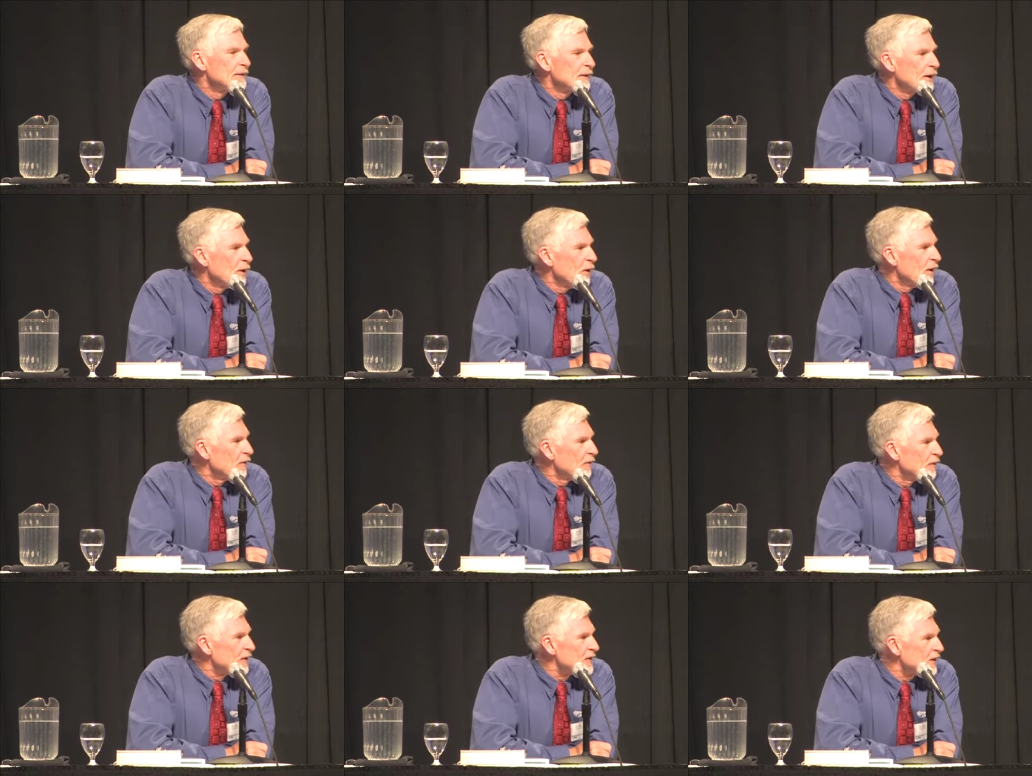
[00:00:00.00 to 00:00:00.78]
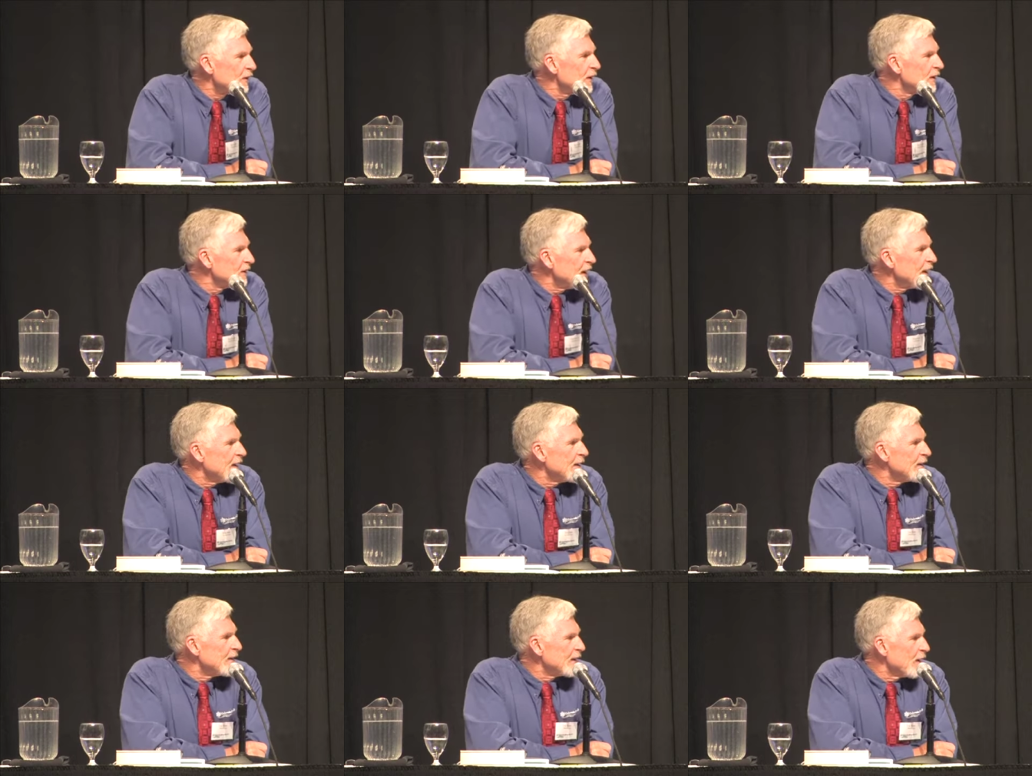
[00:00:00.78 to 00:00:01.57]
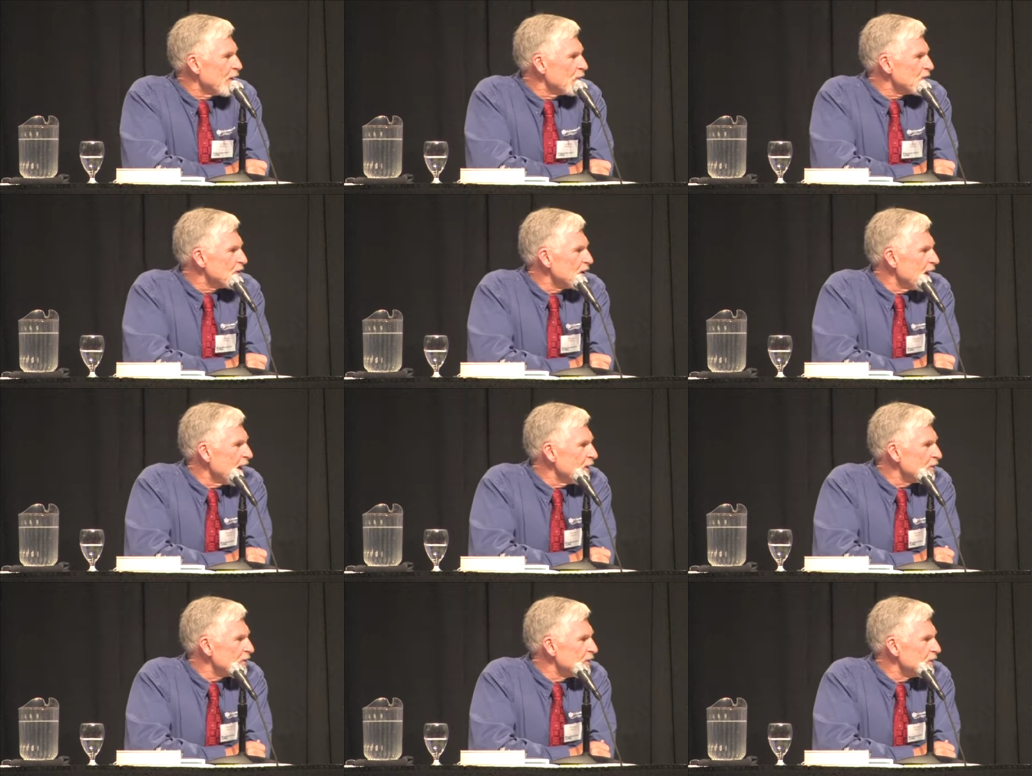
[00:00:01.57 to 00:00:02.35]
uh, facilitated
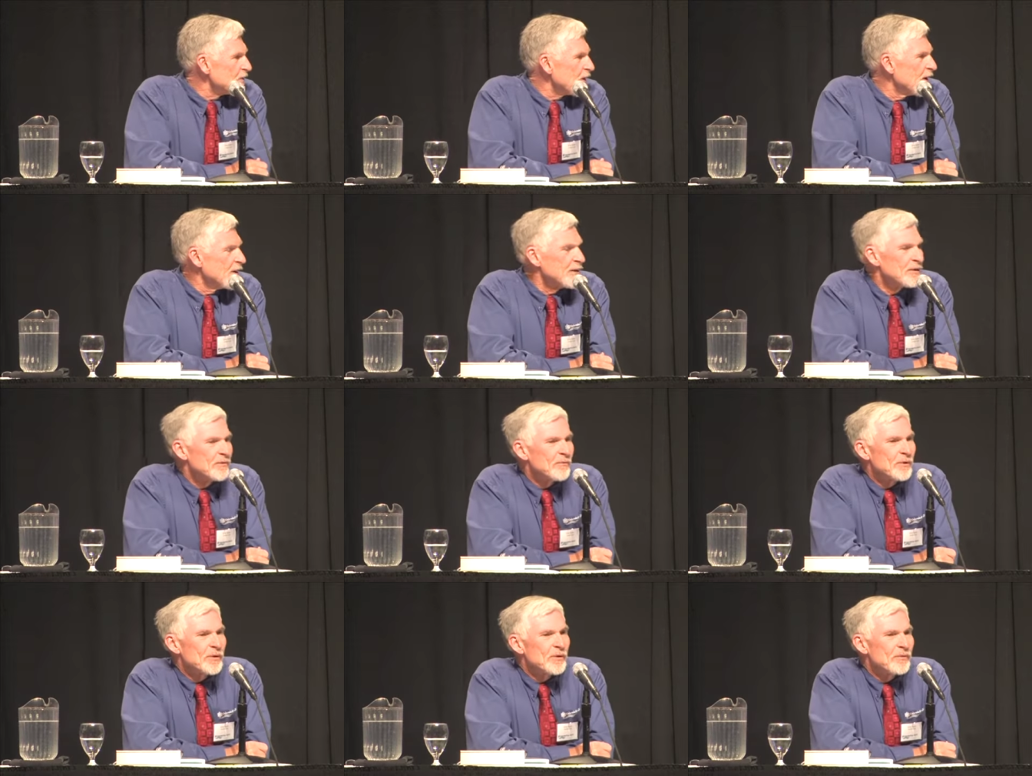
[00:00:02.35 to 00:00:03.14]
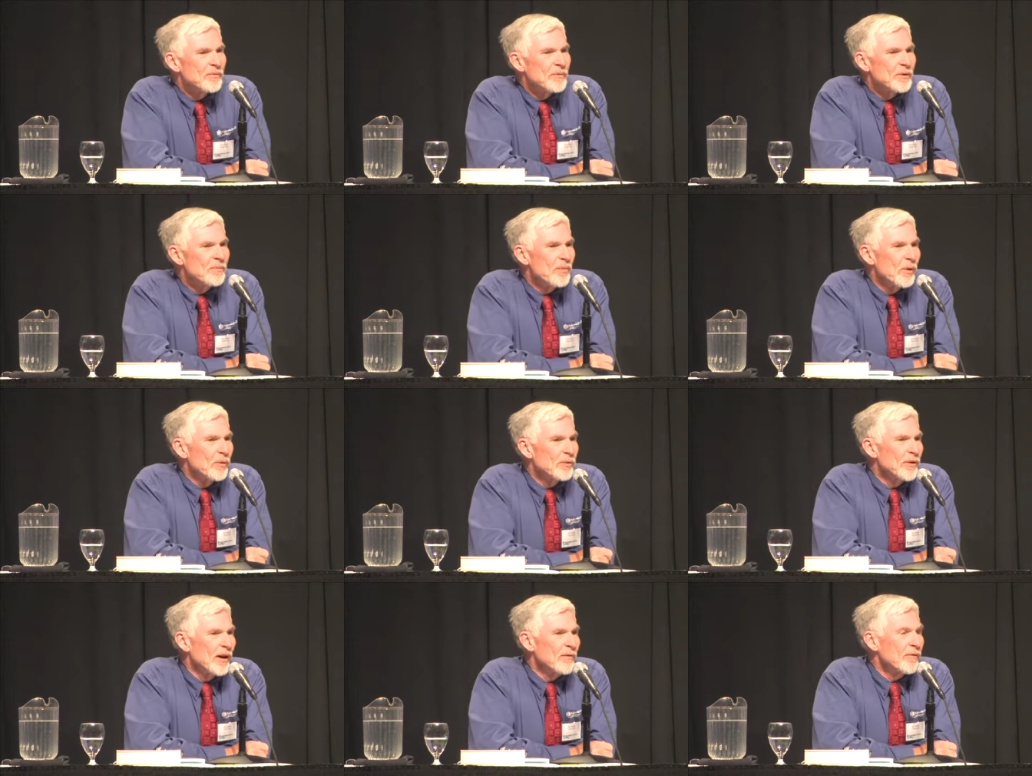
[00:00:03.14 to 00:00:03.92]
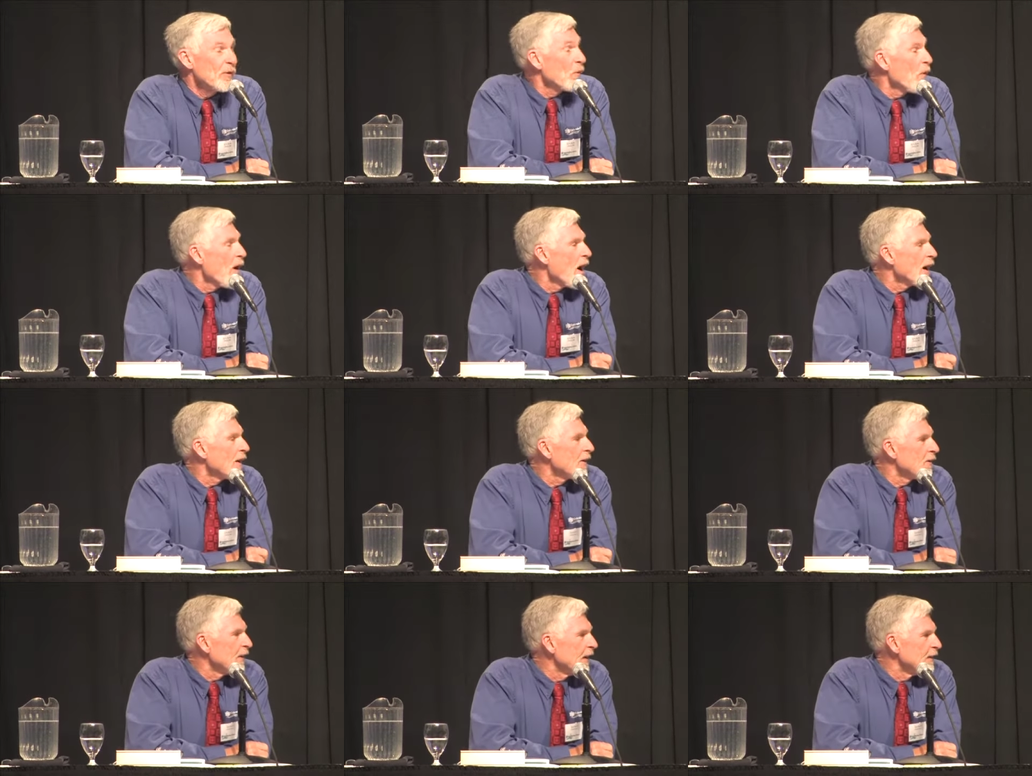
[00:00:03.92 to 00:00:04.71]
negotiations on with with both Denver
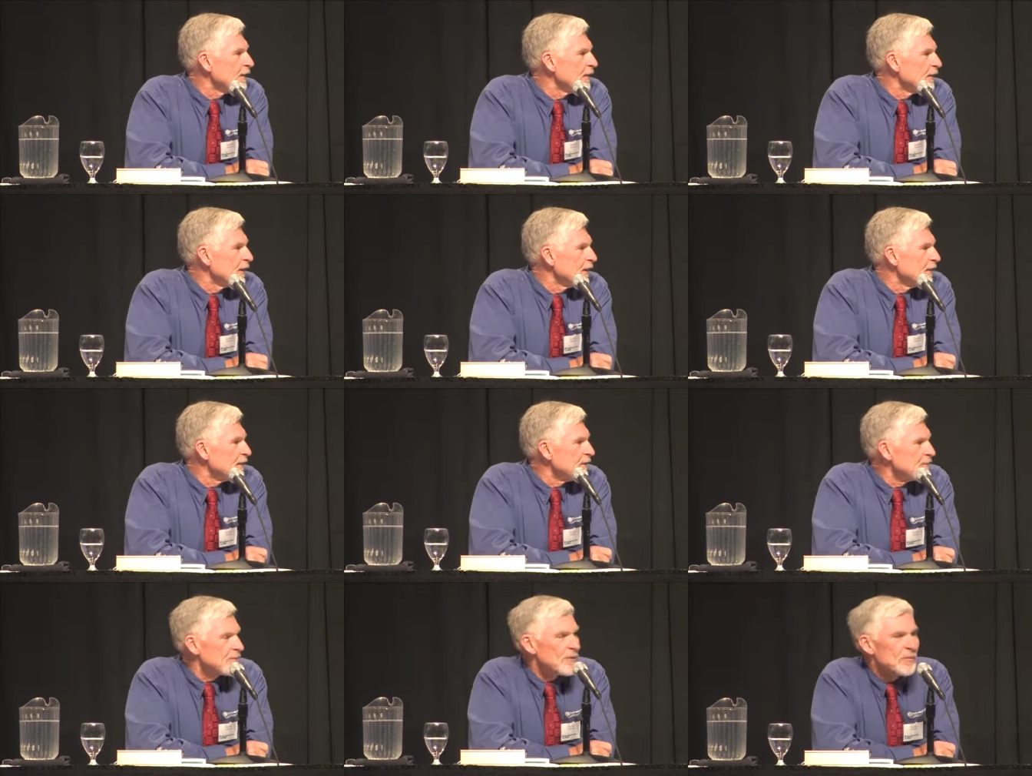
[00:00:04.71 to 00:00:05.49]
Water and and